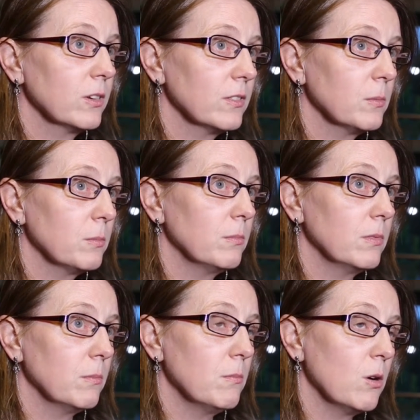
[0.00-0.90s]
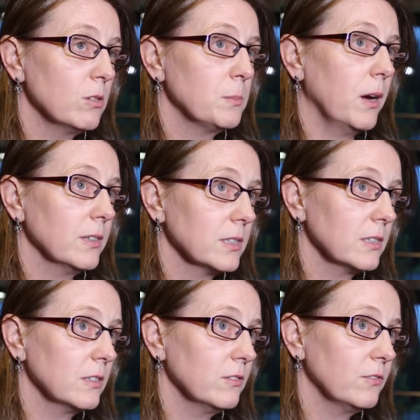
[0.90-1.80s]
one of the, the most
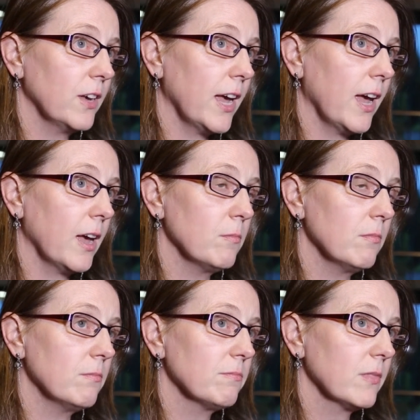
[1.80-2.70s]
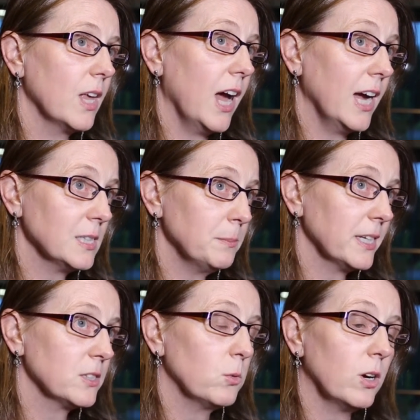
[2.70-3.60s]
positive um,
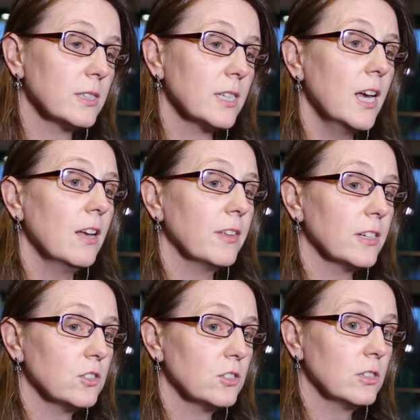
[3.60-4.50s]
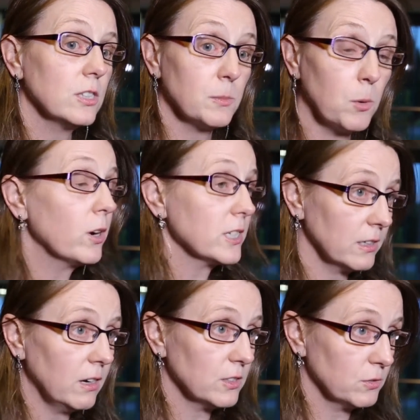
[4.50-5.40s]
aspects was that the support
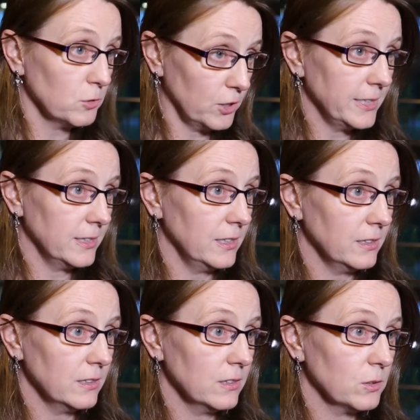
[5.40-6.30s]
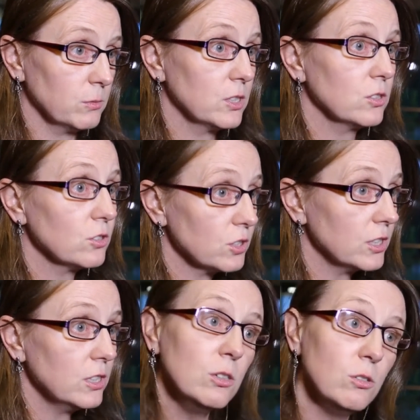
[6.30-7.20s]
I got from Tracy. You know, there was such
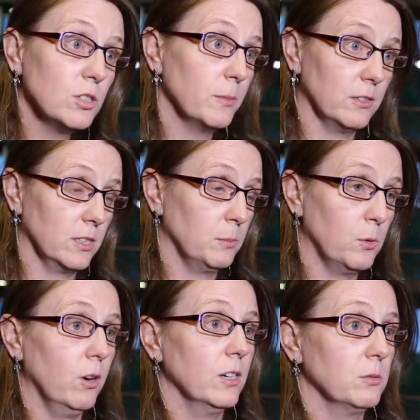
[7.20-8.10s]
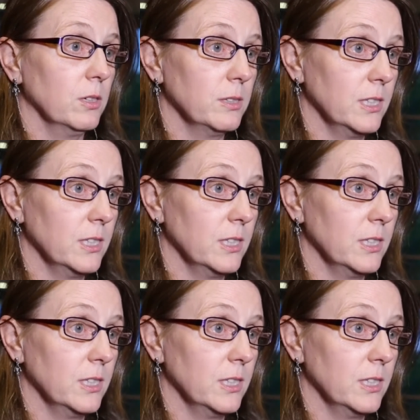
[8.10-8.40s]
a huge amount of support when I